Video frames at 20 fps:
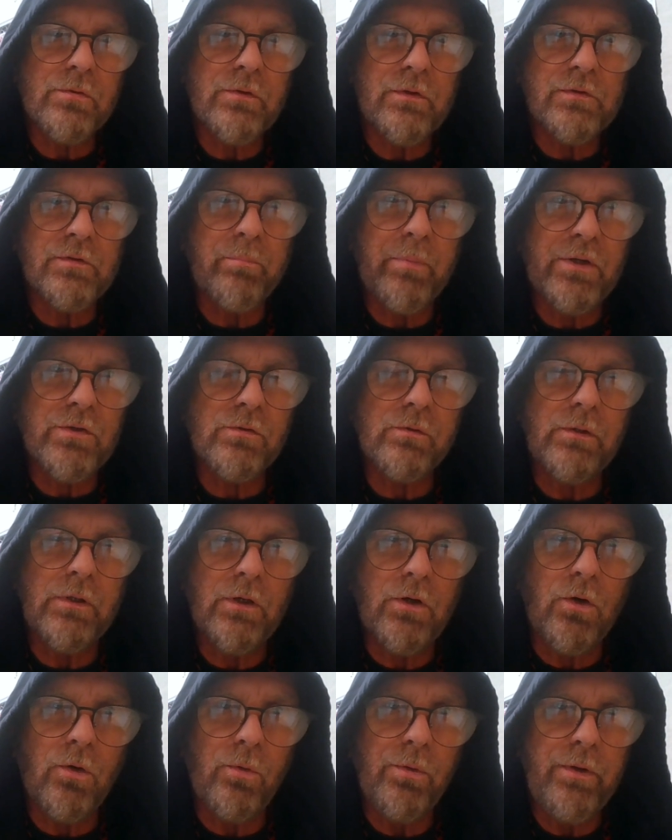especially
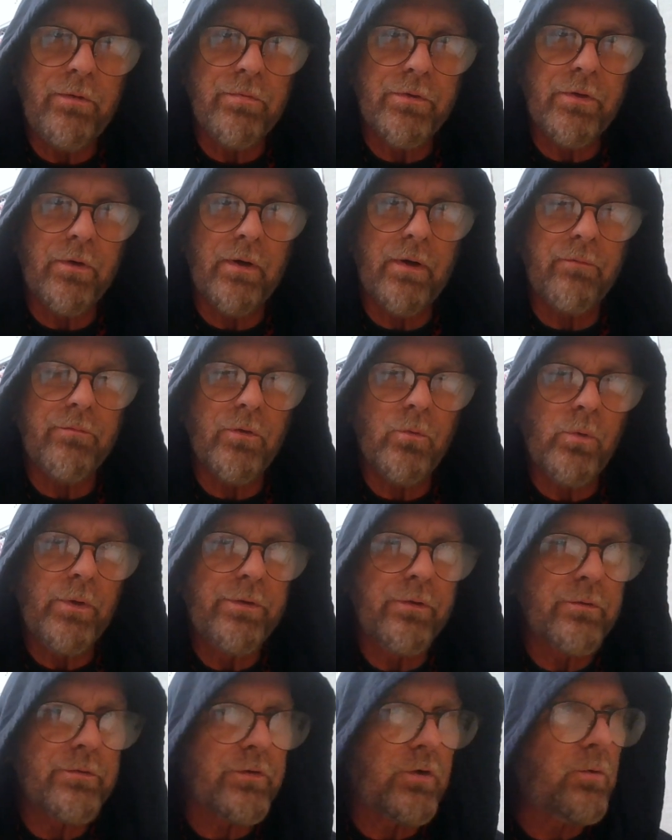cold, even though I have the
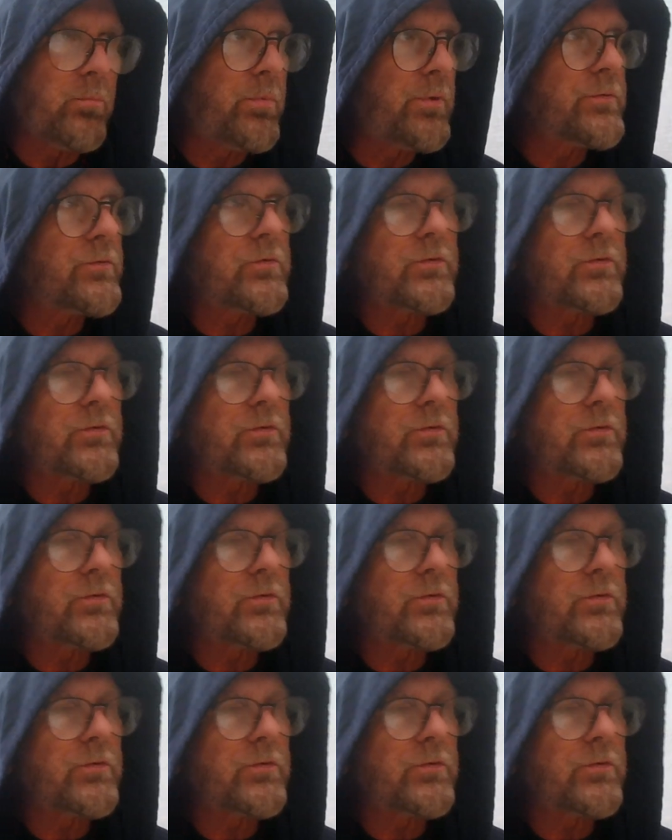windows open.